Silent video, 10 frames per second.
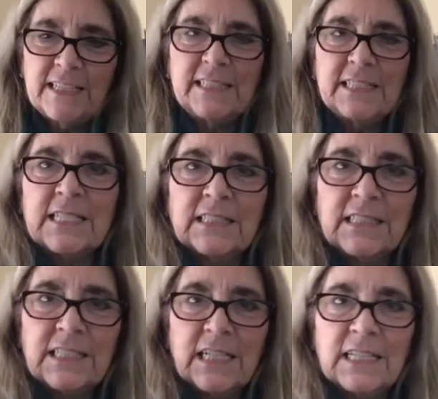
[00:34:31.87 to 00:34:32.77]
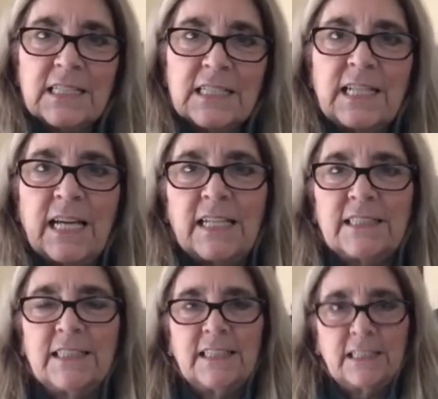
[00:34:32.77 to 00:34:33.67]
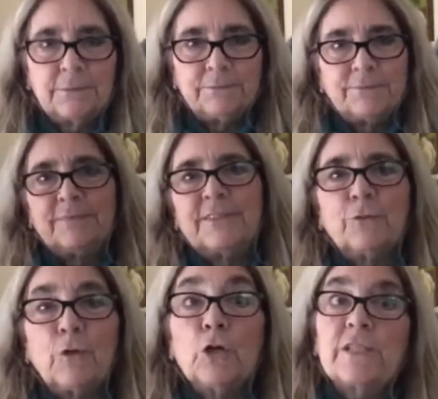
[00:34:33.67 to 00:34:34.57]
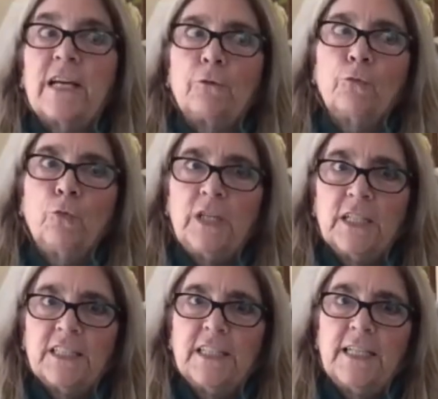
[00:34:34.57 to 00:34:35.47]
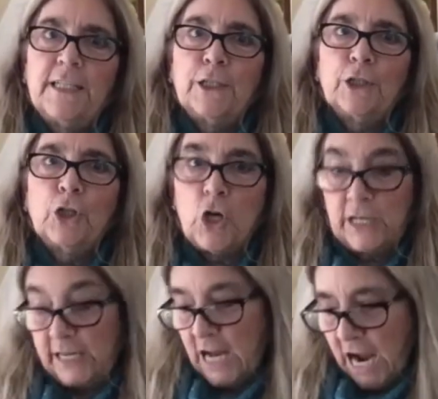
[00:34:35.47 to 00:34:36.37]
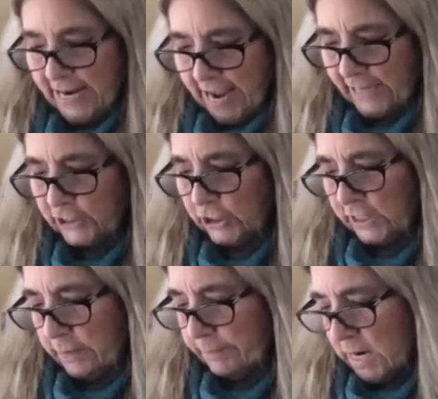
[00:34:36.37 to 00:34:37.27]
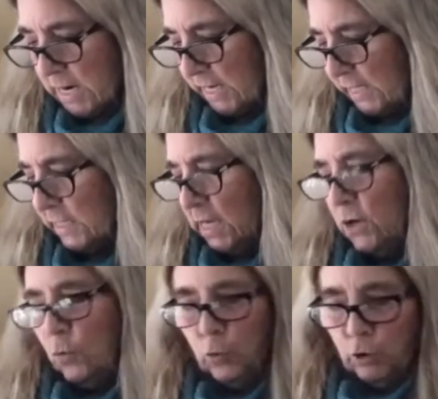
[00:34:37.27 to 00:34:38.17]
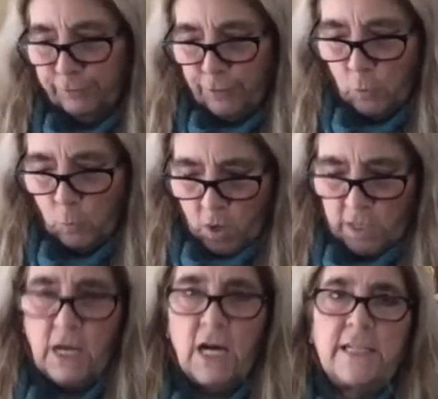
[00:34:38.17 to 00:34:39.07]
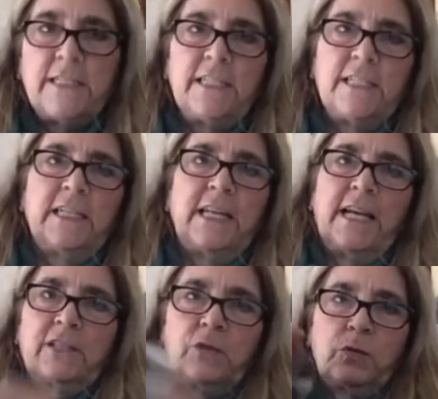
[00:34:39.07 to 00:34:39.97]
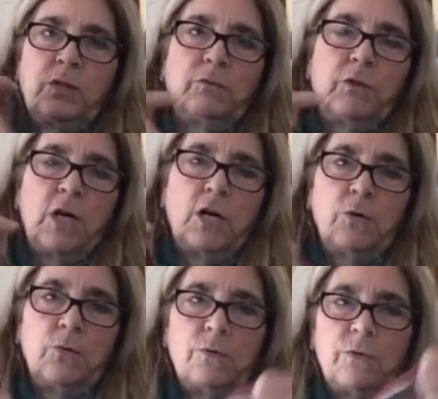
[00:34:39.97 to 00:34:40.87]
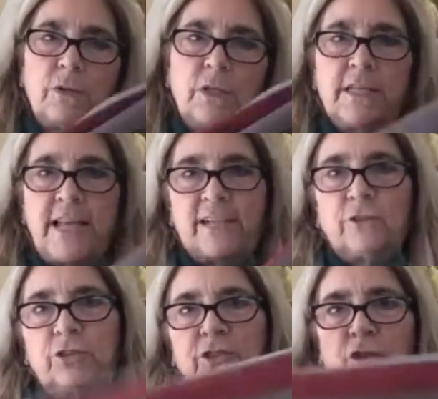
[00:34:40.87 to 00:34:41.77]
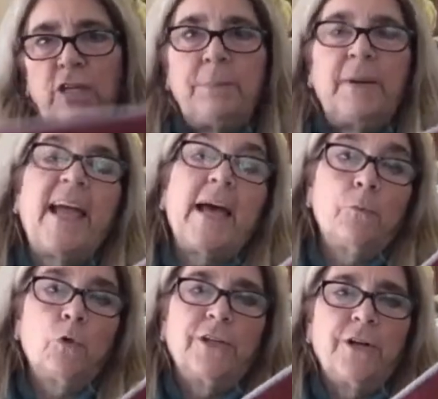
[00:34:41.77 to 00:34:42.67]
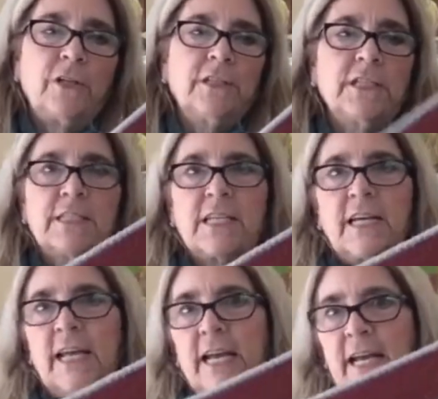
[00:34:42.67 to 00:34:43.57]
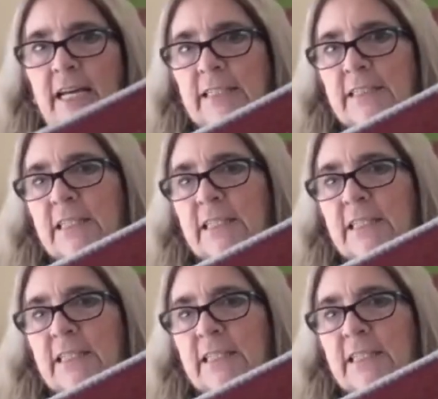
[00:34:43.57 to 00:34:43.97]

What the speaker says: still. It does get, the rows get really long. And I actually on my Woolfolk one, I did an extra row, an extra stripe. I had more yarn because I had